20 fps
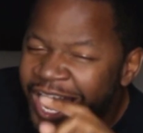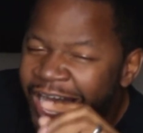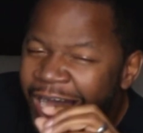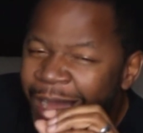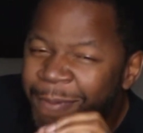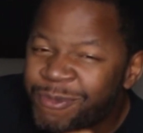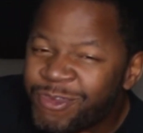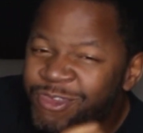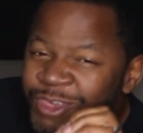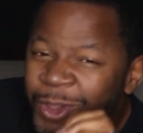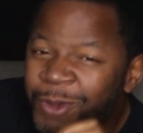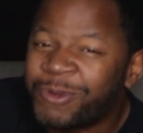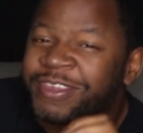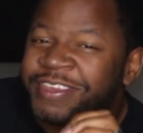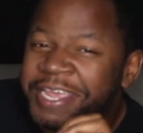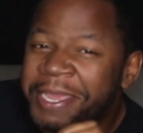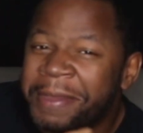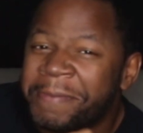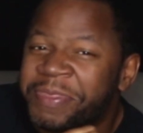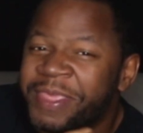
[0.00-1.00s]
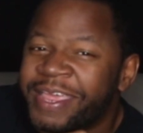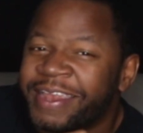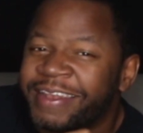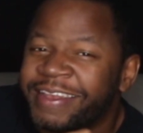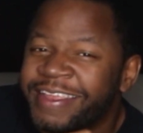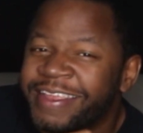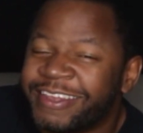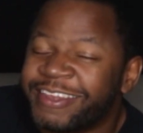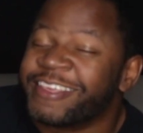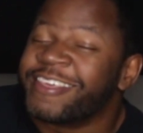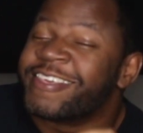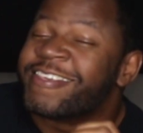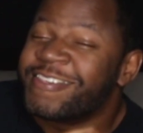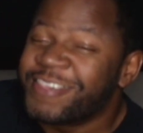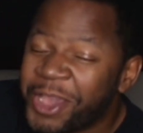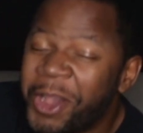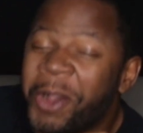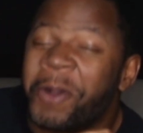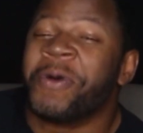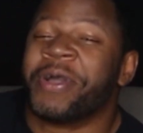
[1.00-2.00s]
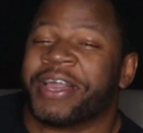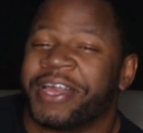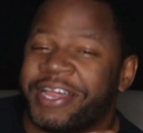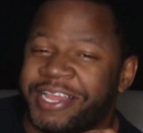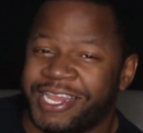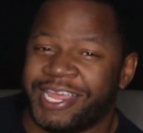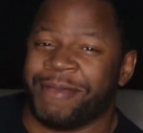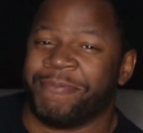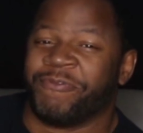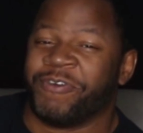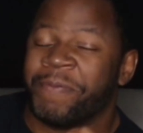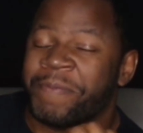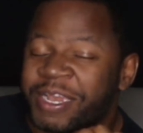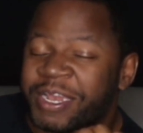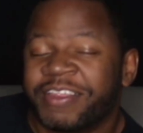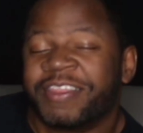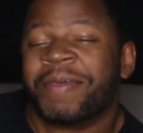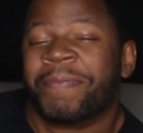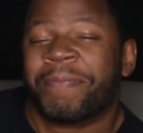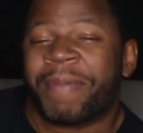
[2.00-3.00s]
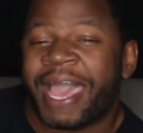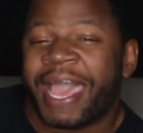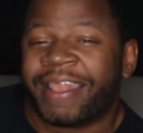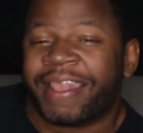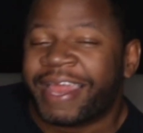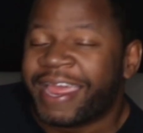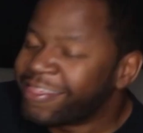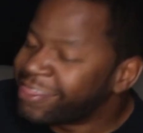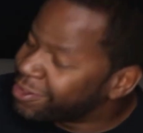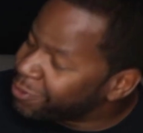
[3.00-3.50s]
I'm so tempted to show a clip from Into the Badlands.